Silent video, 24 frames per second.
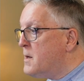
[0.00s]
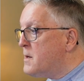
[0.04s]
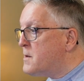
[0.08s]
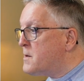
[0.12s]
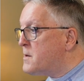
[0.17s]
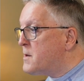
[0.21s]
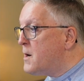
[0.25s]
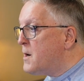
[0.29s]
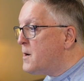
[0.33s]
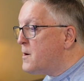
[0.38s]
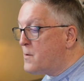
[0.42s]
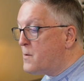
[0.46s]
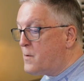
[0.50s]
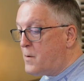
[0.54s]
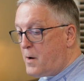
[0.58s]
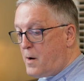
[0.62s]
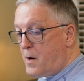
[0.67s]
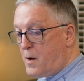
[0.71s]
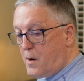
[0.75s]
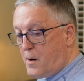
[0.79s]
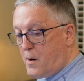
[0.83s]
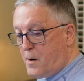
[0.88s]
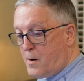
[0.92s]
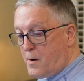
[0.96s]
So
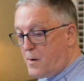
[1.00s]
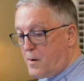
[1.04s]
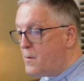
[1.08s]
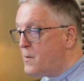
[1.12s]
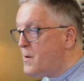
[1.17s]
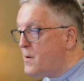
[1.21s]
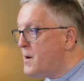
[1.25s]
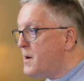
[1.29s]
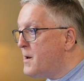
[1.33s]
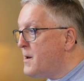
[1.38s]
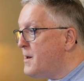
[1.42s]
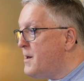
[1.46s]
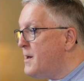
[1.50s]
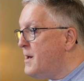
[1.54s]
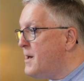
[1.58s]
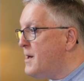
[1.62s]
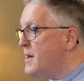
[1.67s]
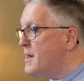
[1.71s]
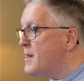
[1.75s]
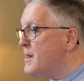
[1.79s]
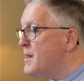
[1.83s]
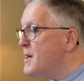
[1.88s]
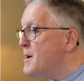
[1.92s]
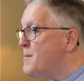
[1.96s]
uh,
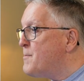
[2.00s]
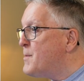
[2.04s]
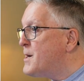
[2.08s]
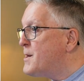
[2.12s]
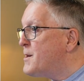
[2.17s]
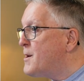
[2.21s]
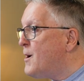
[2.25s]
let me